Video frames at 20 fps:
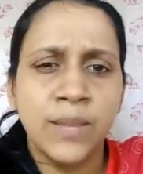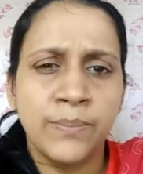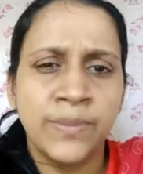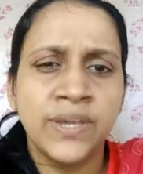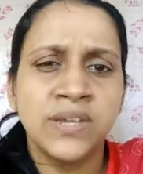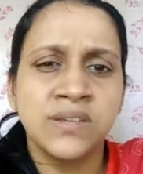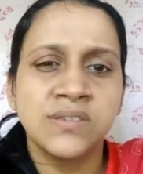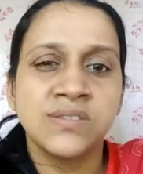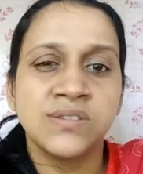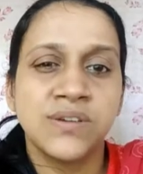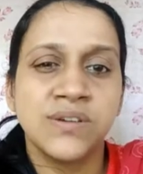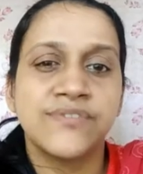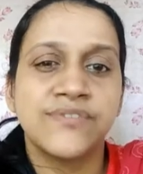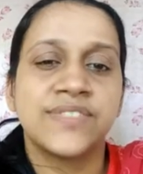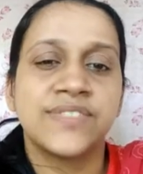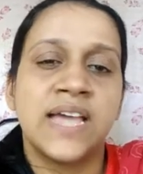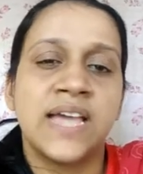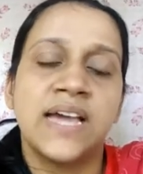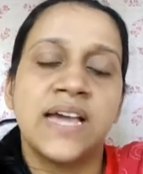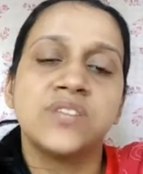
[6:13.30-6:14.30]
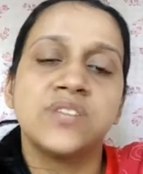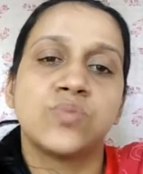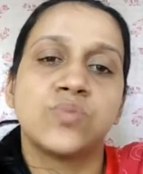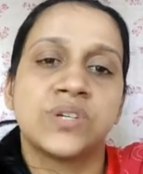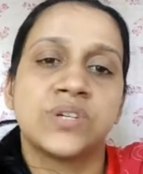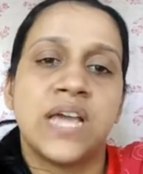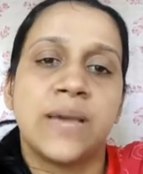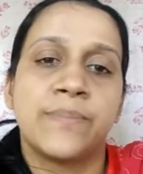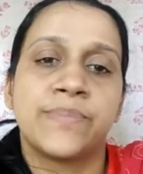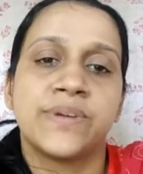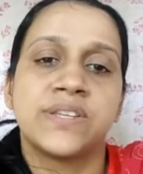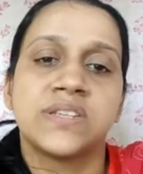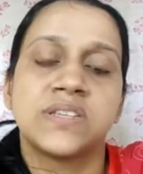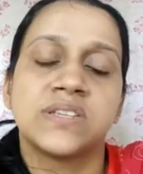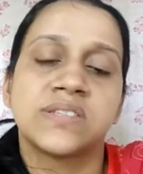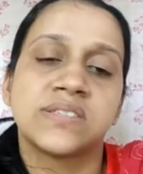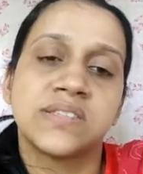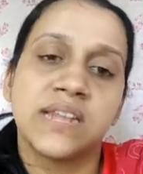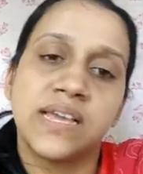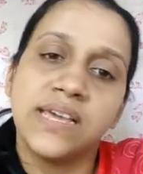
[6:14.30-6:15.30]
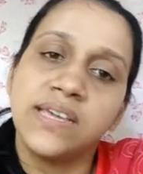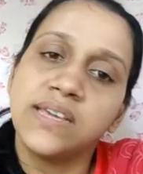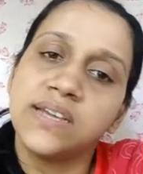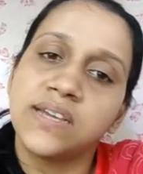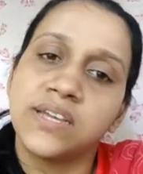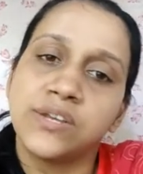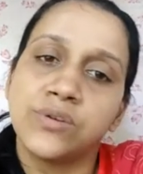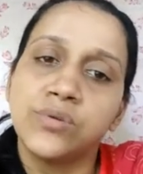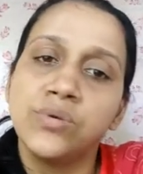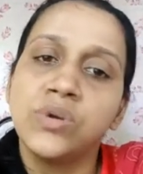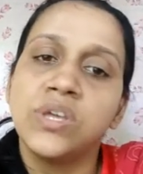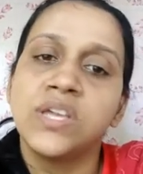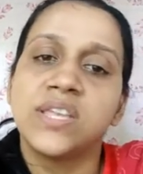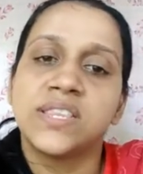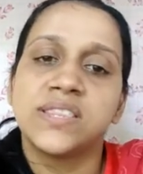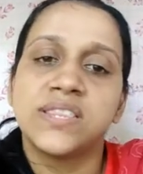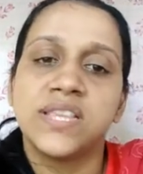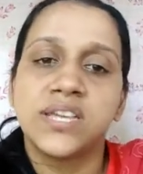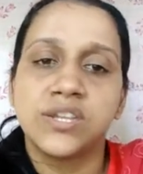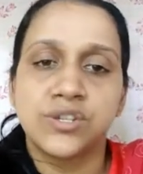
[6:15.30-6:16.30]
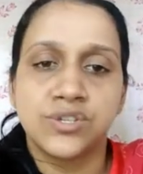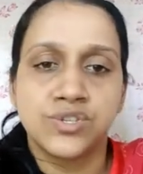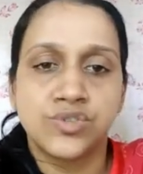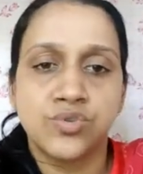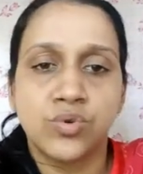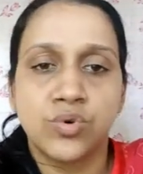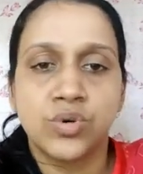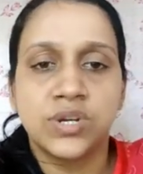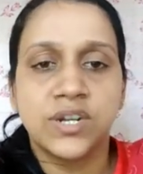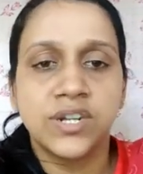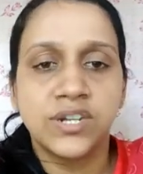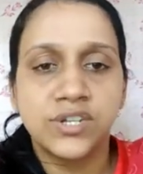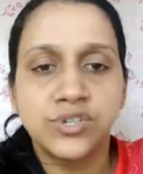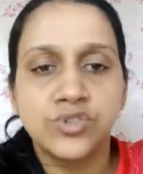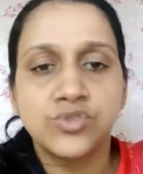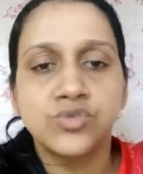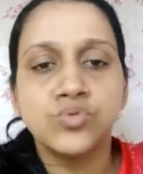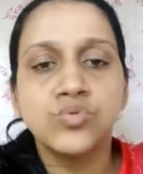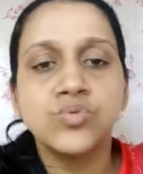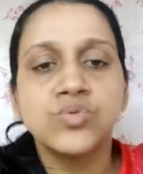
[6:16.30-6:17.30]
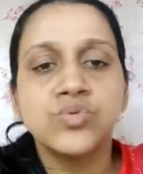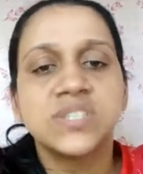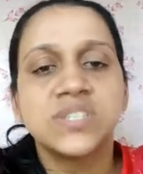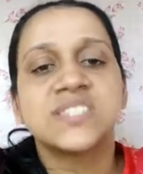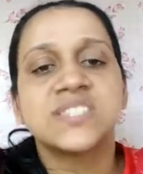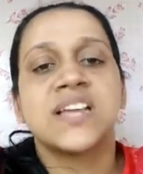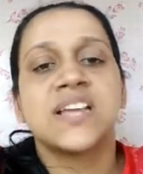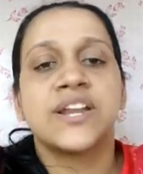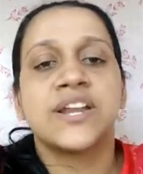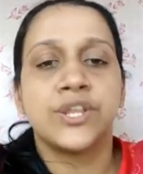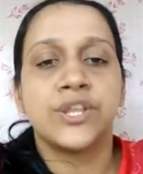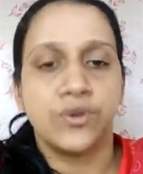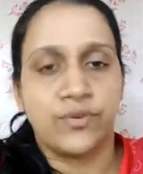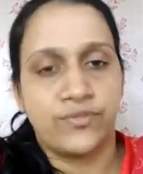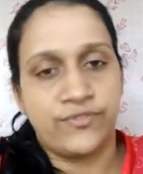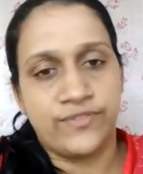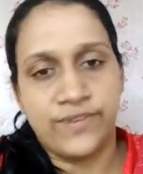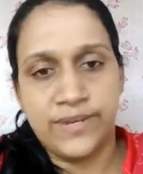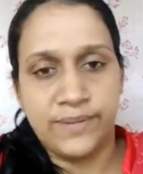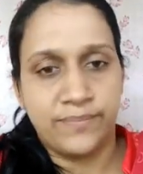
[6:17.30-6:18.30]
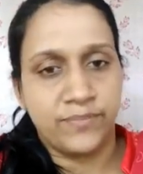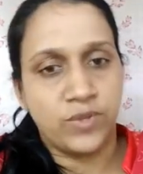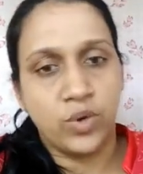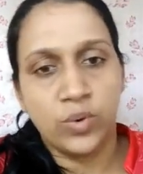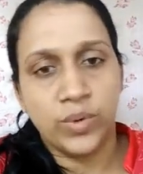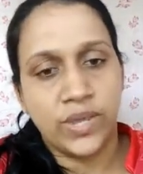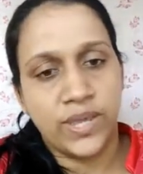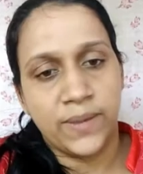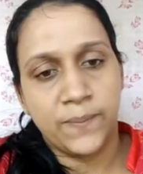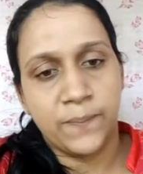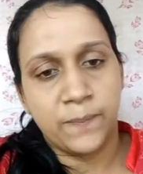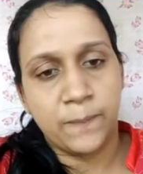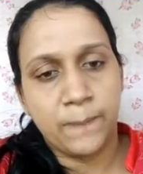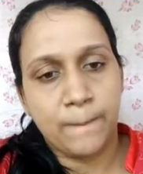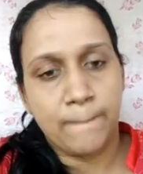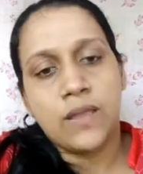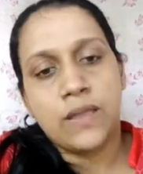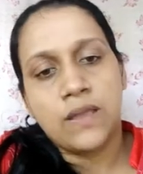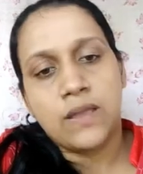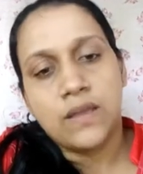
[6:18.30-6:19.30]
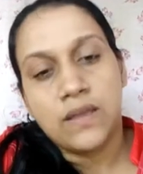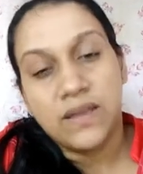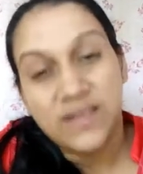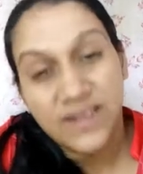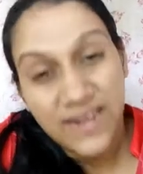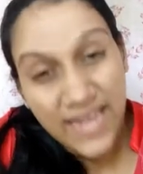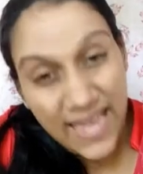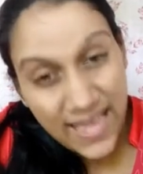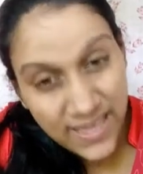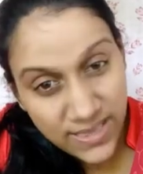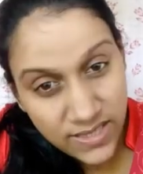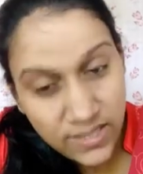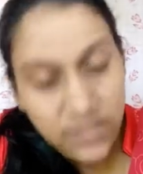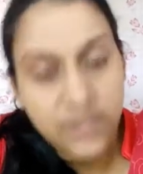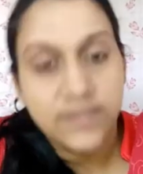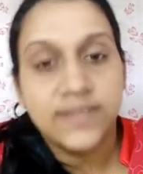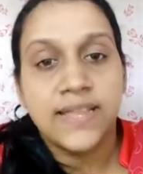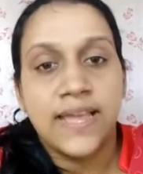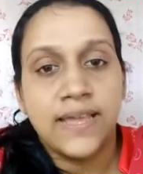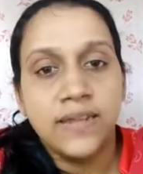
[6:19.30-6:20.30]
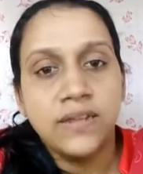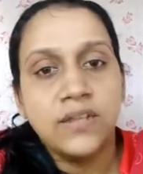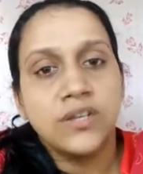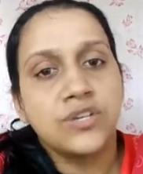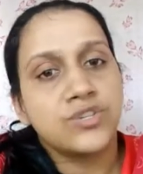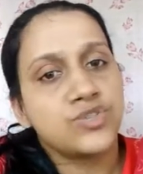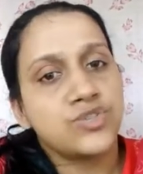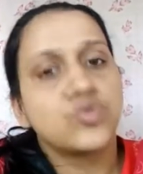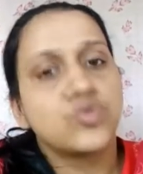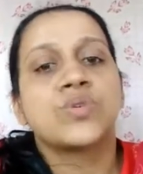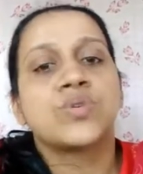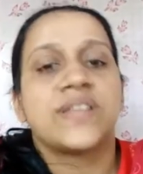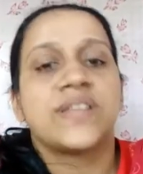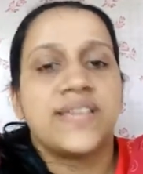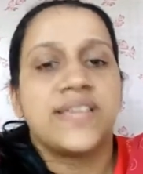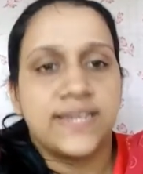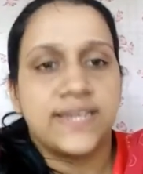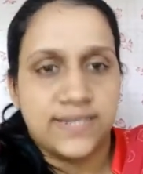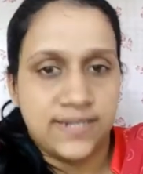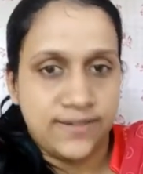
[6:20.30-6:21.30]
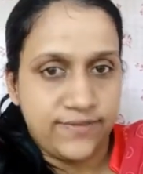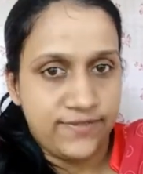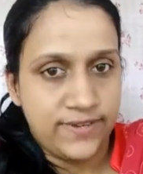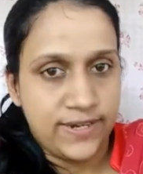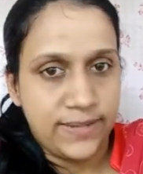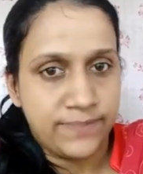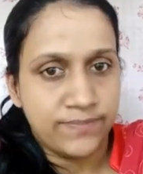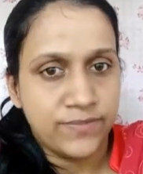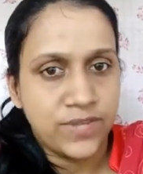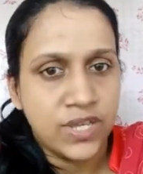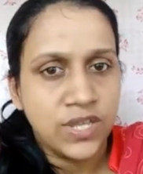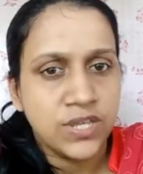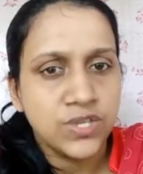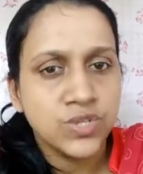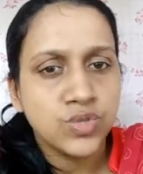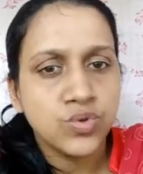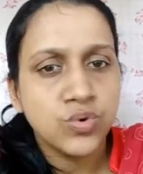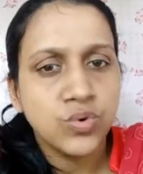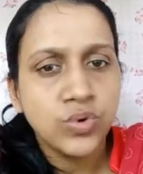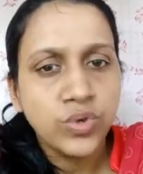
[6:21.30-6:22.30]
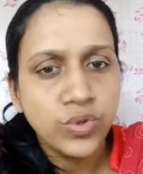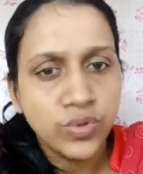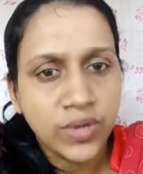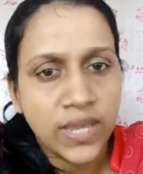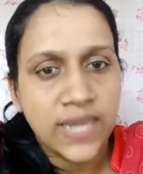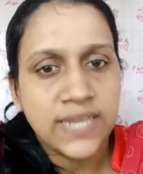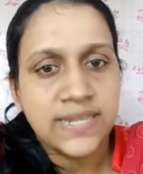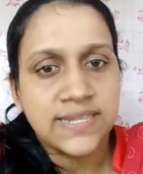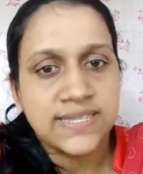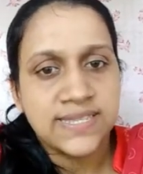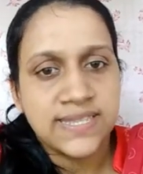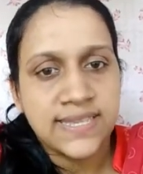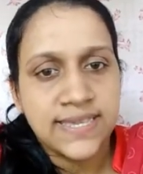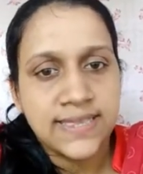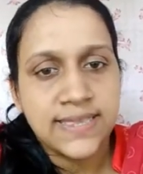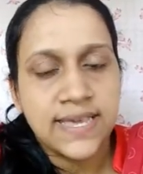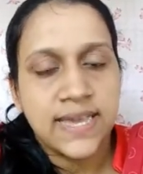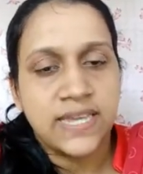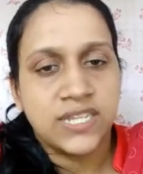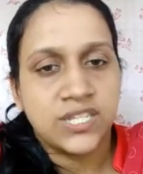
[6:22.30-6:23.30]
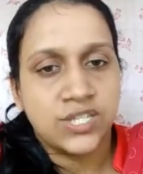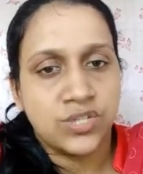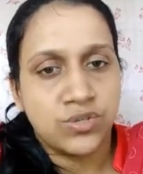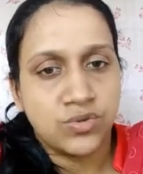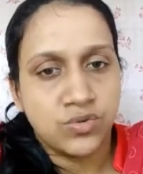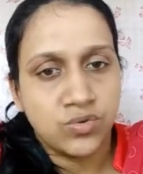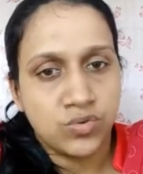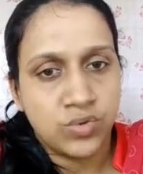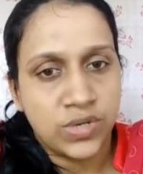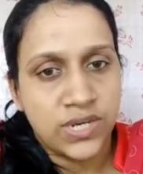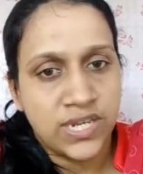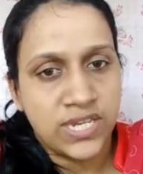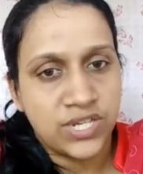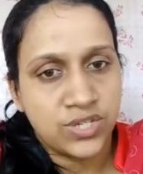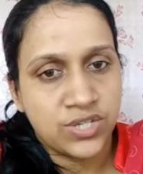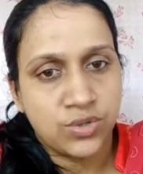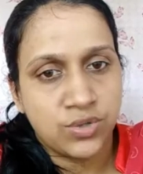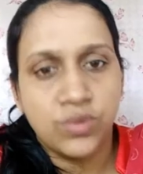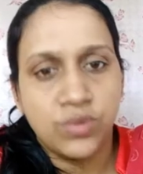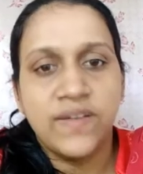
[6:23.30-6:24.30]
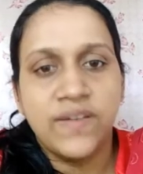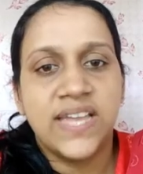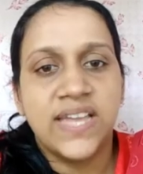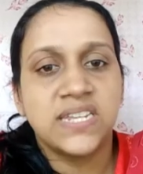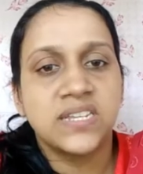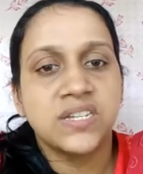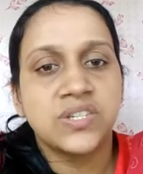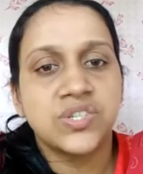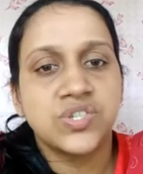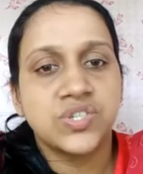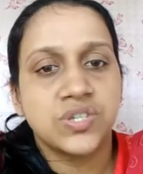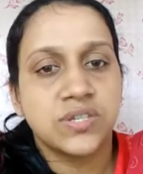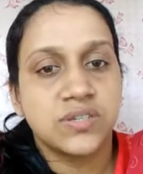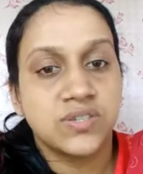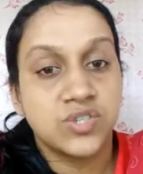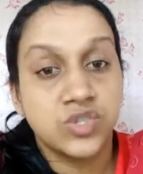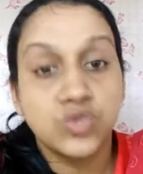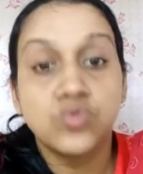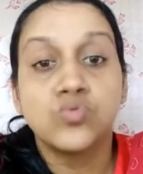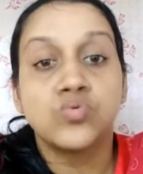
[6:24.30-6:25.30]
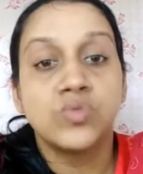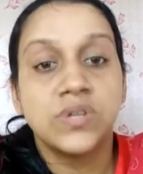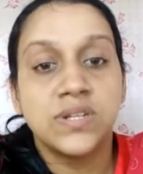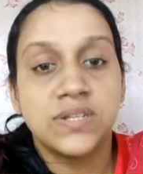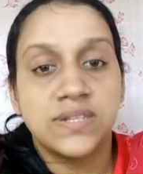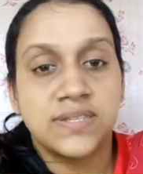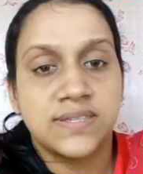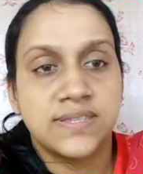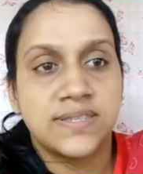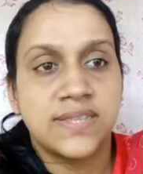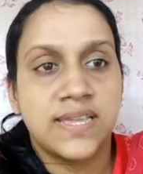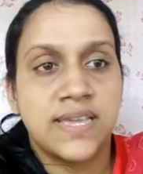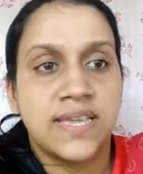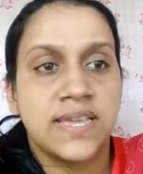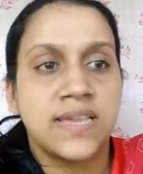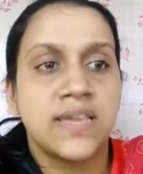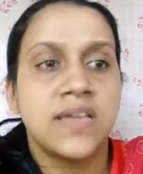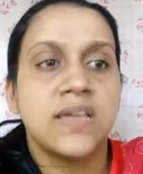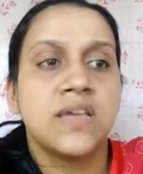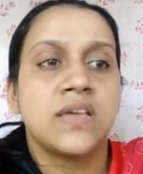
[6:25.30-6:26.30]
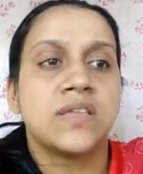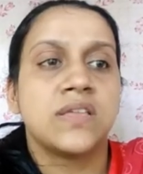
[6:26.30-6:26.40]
Because of that, what happened is, like, they resorted to the study of film, okay, rather than to create a film. So you can see that, Kuleshov and his students, they